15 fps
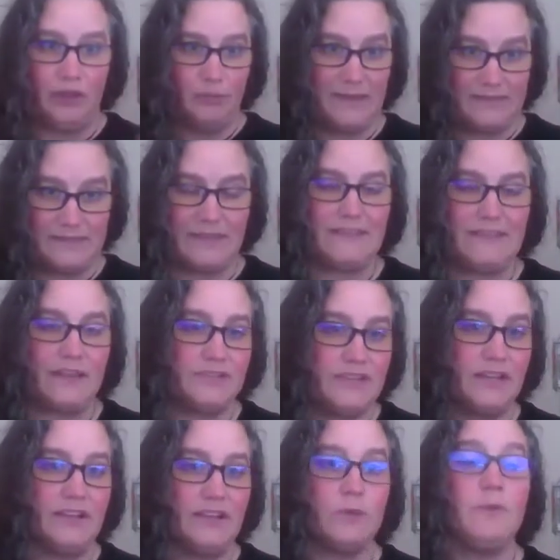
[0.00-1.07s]
ailments that they're
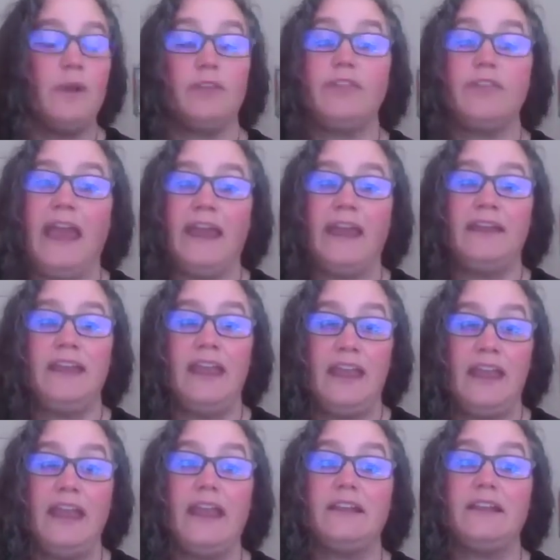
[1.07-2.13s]
dealing with. And
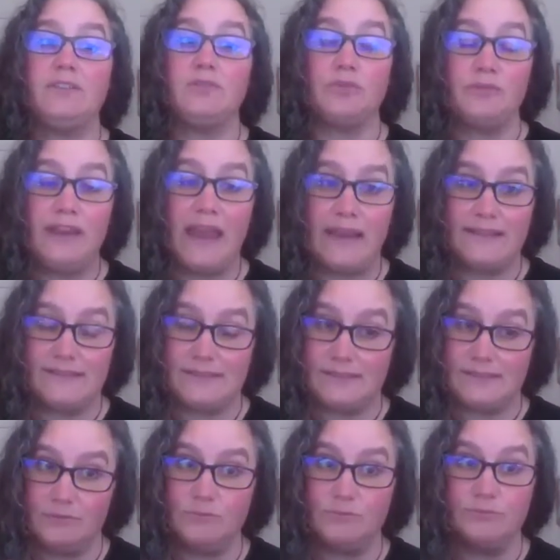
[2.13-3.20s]
it creates,